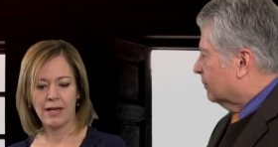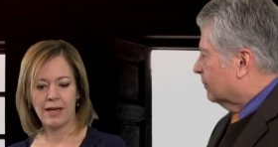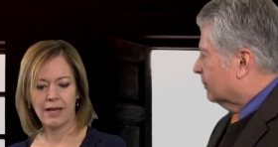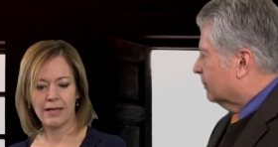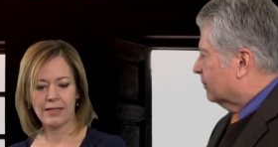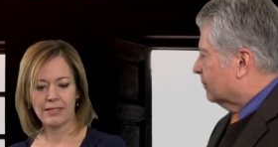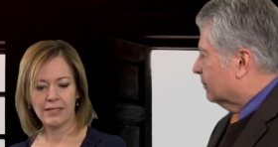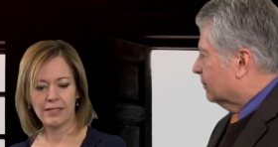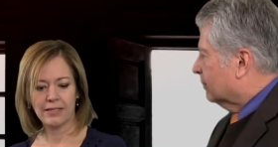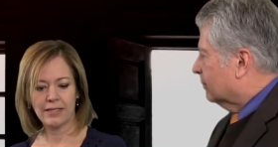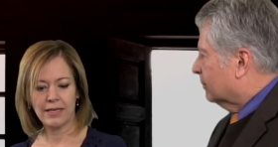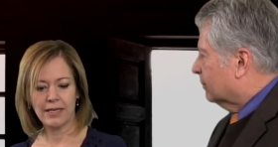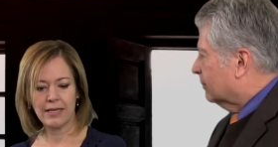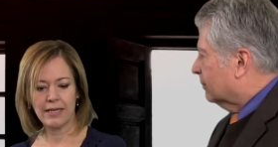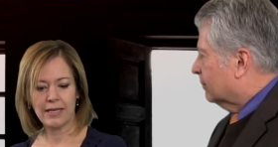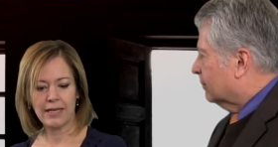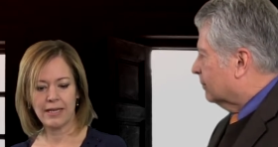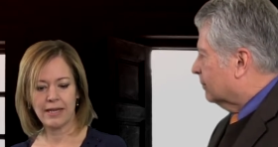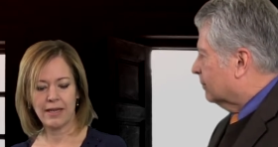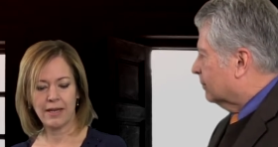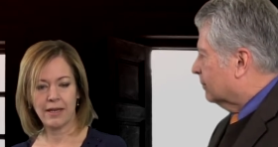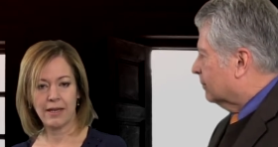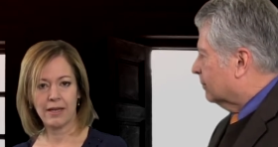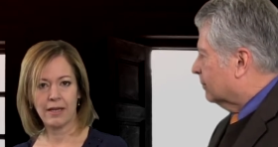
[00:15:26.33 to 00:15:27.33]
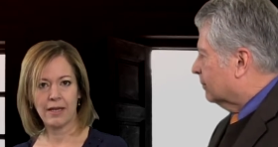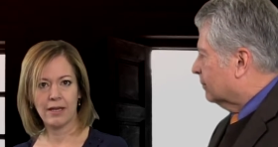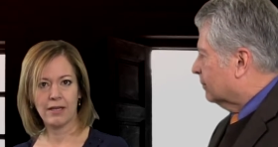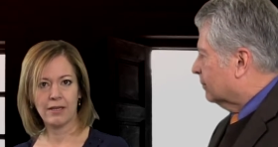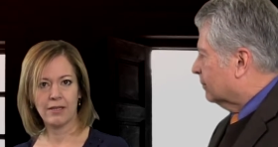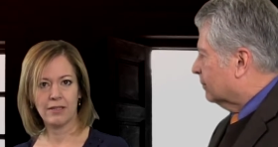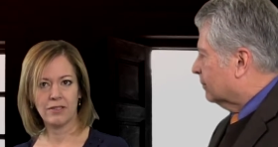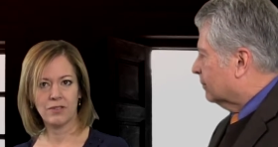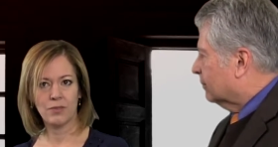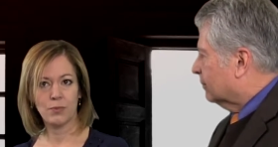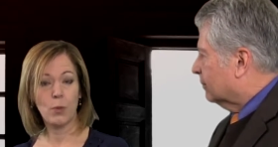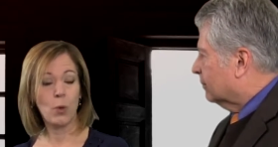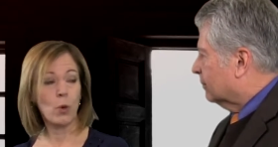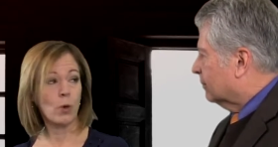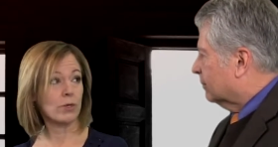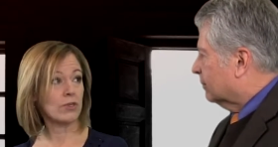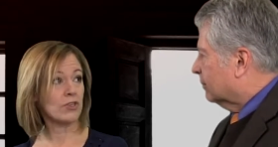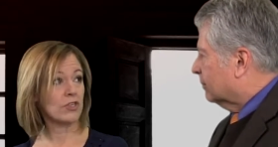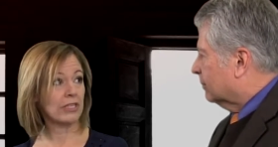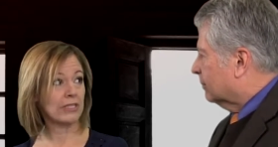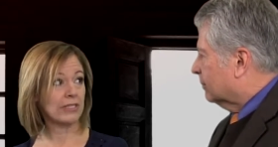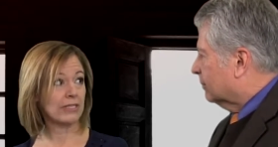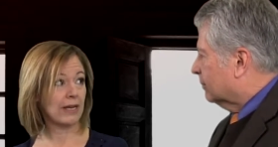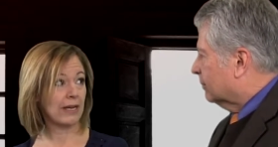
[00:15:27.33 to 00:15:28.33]
Speaker 1: see is
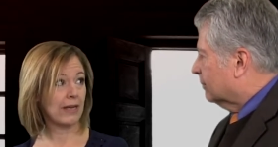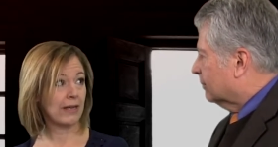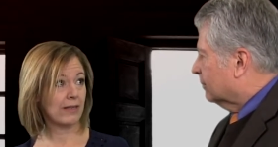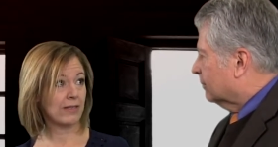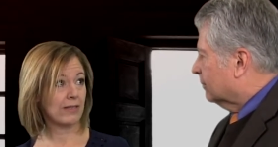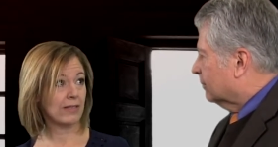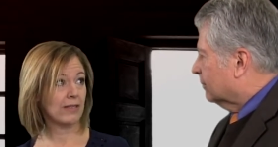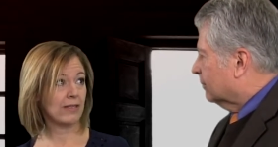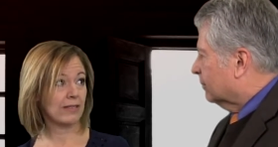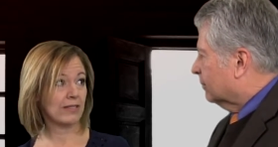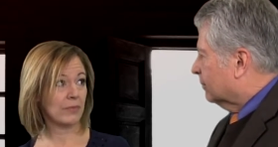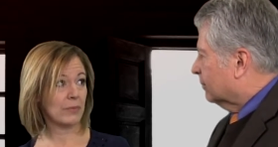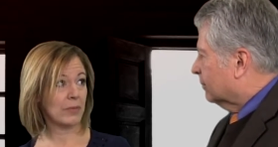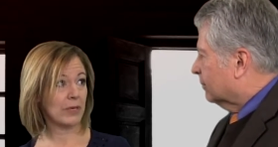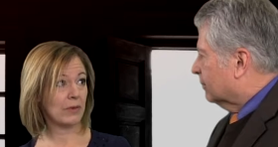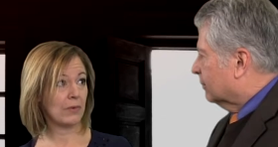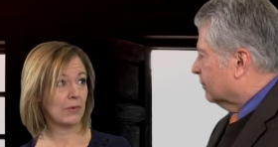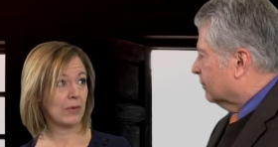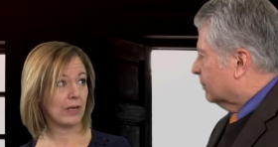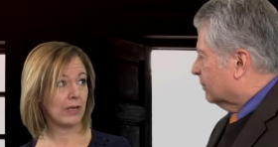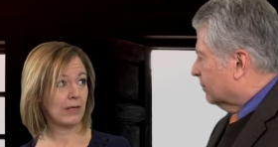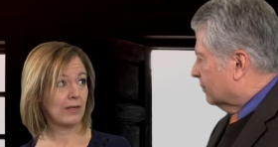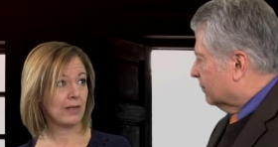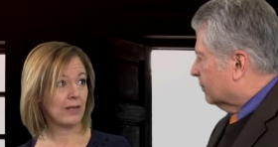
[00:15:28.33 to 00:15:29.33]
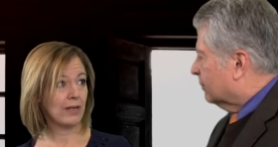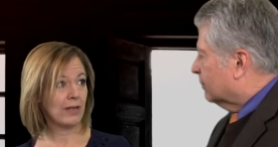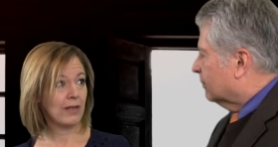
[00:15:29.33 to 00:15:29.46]
portion size is a big one.